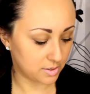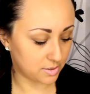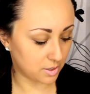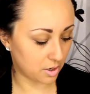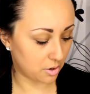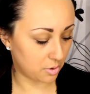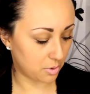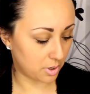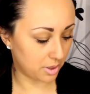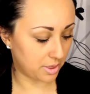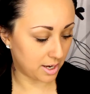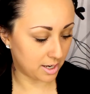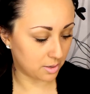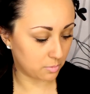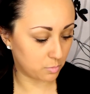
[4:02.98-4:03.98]
So
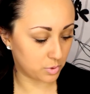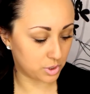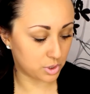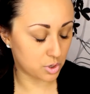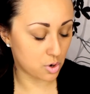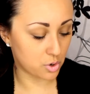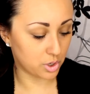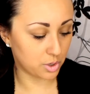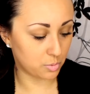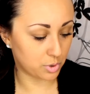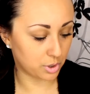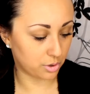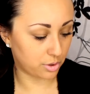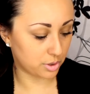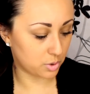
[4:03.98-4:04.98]
that was totally
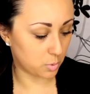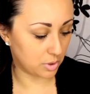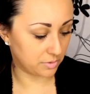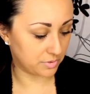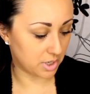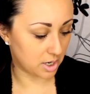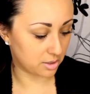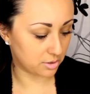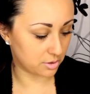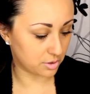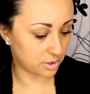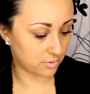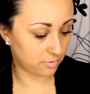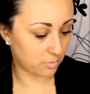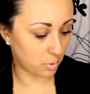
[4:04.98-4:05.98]
worth twelve
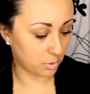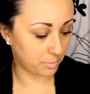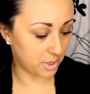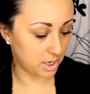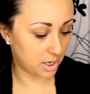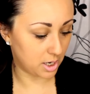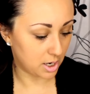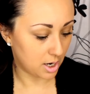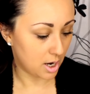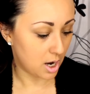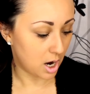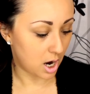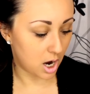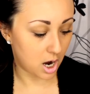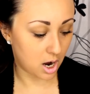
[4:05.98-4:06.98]
dollars for me.
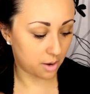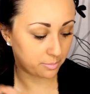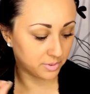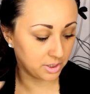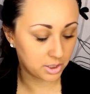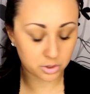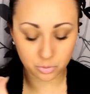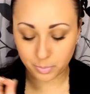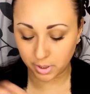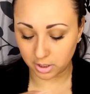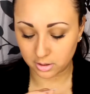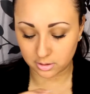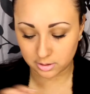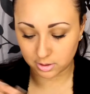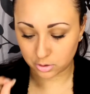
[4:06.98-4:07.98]
Um, little
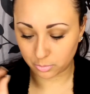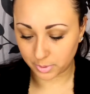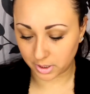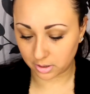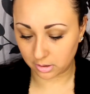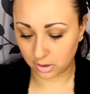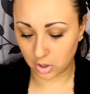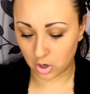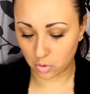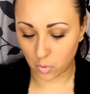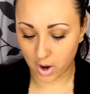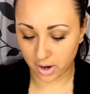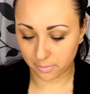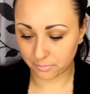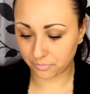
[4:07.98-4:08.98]
bit, little bit, long
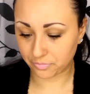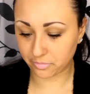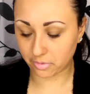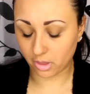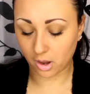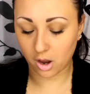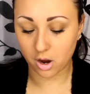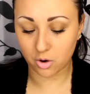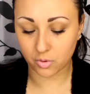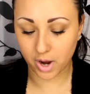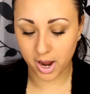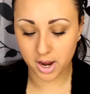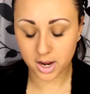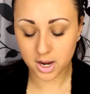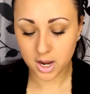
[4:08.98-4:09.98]
way.
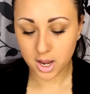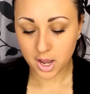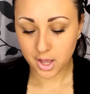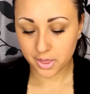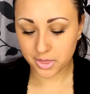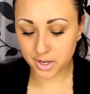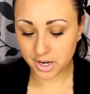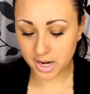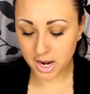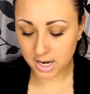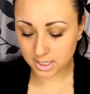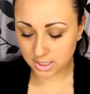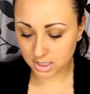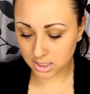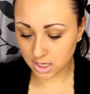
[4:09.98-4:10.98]
Okay, the
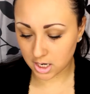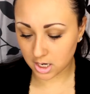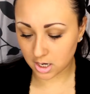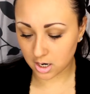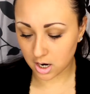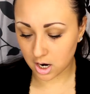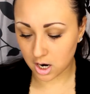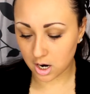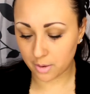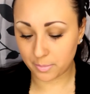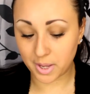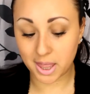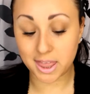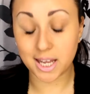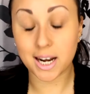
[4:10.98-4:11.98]
next thing
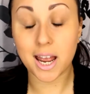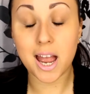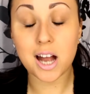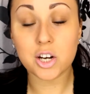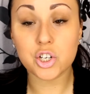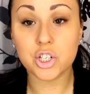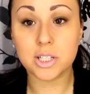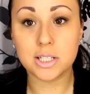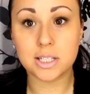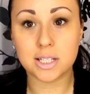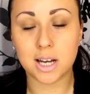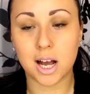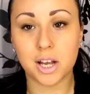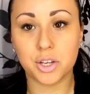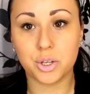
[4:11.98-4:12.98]
um, that I actually
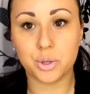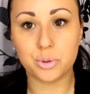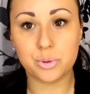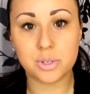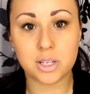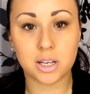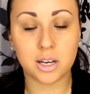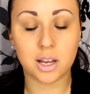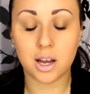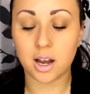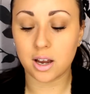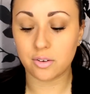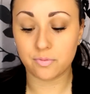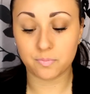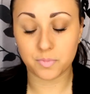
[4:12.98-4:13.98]
did not use and
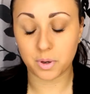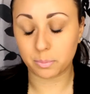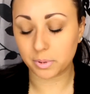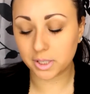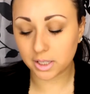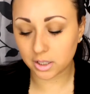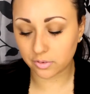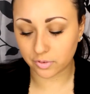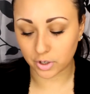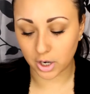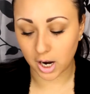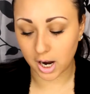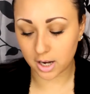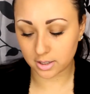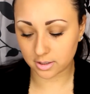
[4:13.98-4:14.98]
I completely
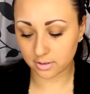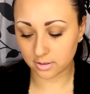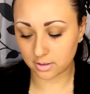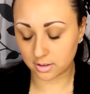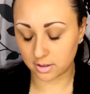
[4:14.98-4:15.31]
forgot,